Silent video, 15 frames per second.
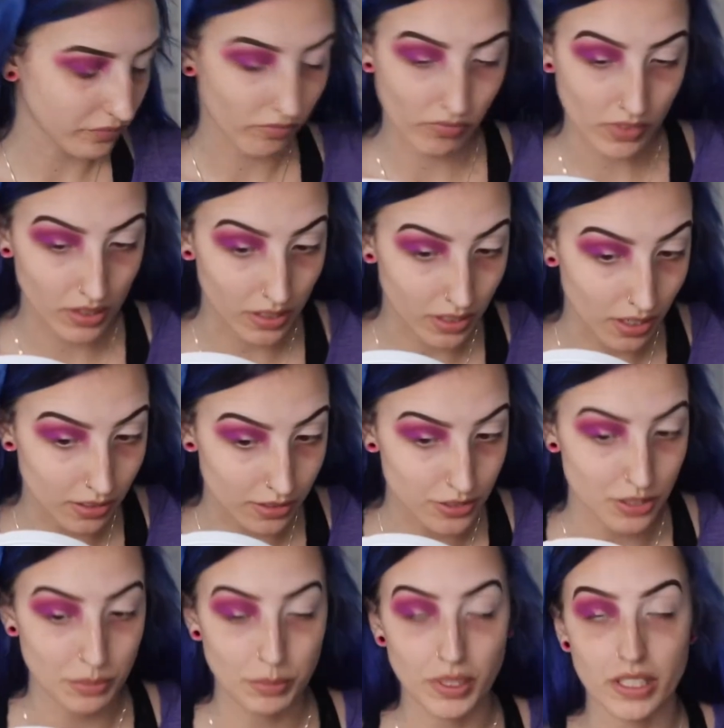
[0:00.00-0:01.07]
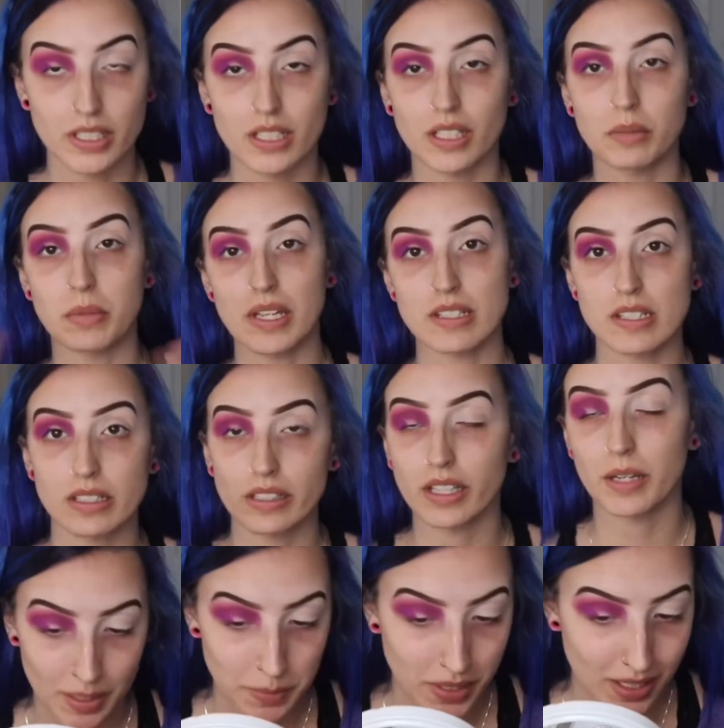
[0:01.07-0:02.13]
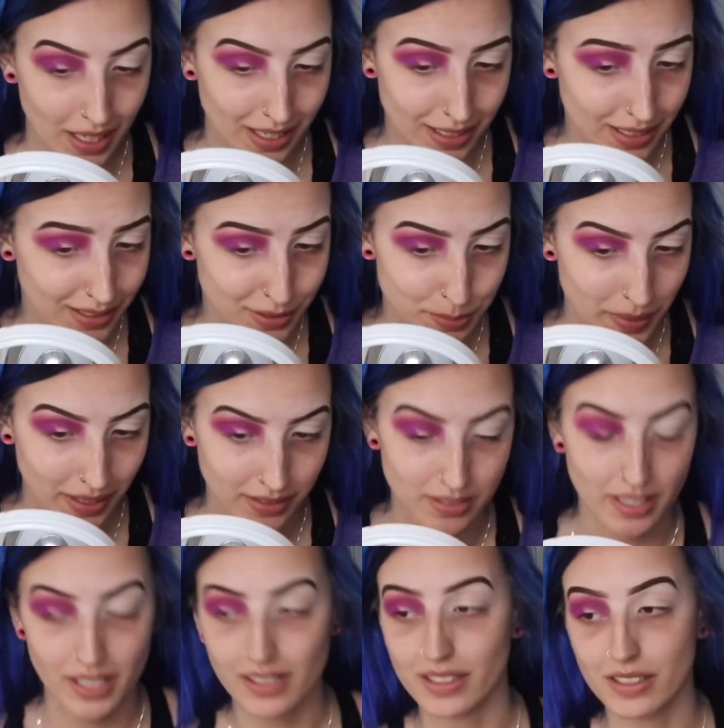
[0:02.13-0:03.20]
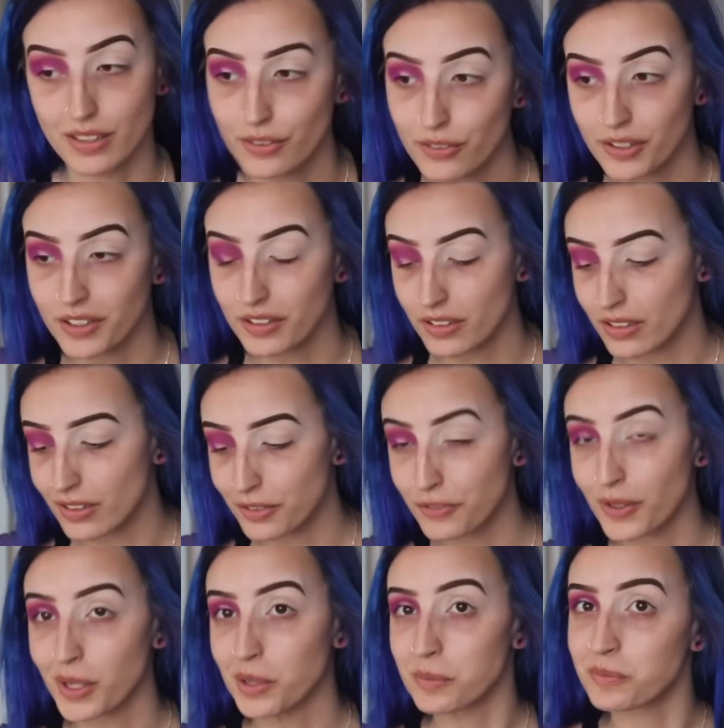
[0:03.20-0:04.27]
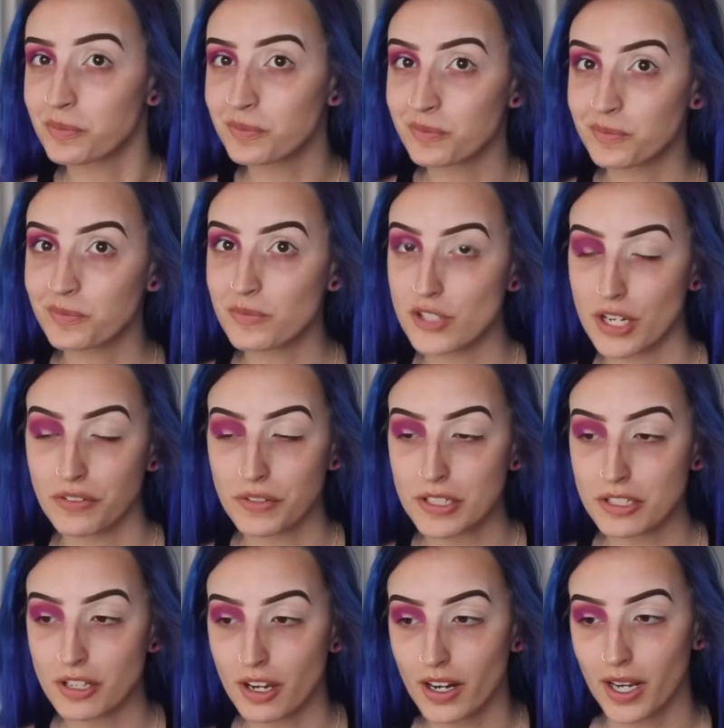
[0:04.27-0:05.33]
The colors are blending amazingly. I mean, I didn't expect any different from Jeffree Star.